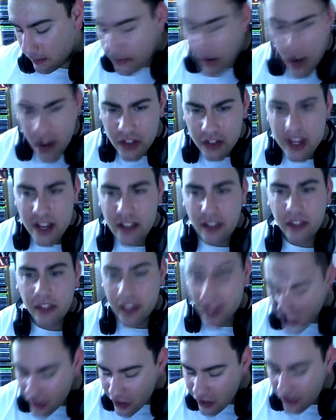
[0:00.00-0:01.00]
Father 10,
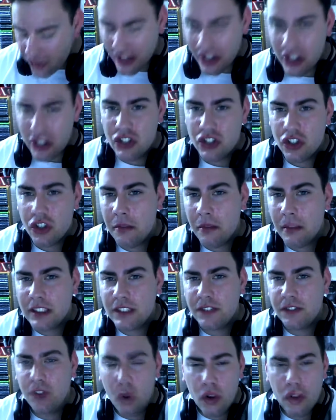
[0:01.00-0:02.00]
thank you so much
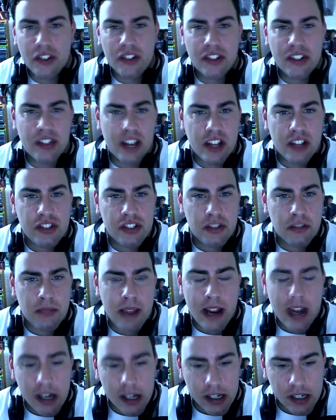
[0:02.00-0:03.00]
for the suggestion,
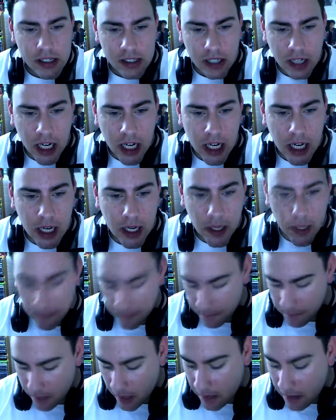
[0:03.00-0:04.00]
man.
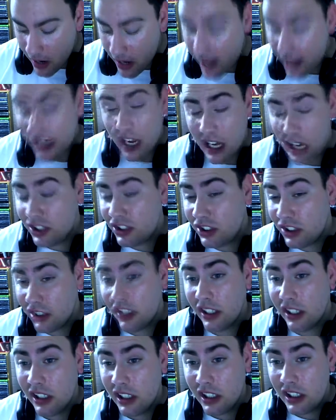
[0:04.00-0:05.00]
I might
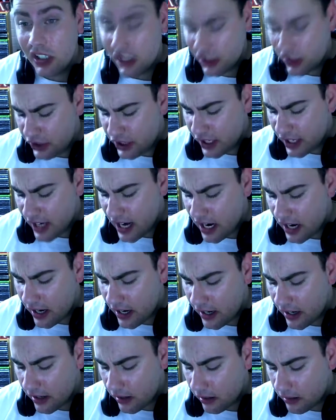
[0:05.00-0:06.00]
actually check out
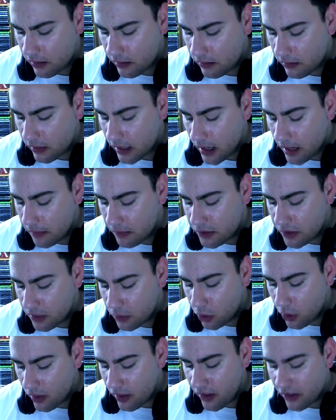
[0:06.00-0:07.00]
some
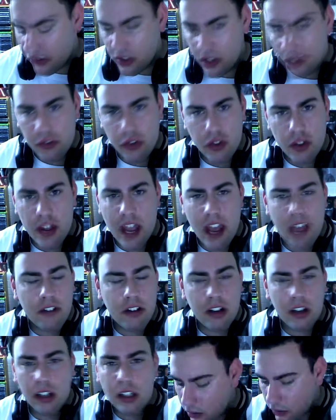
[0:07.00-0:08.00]
more of their stuff. Do
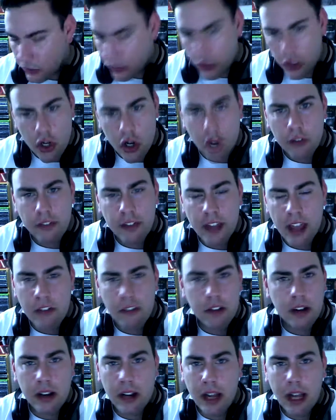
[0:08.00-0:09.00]
you know if they have
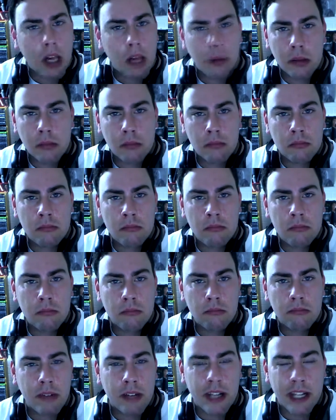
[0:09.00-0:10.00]
an album,
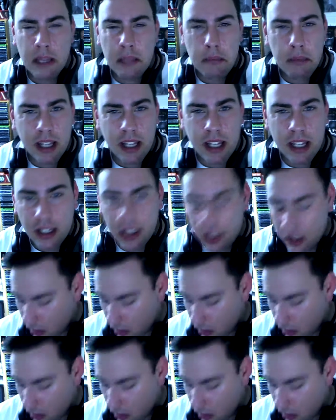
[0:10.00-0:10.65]
an EP,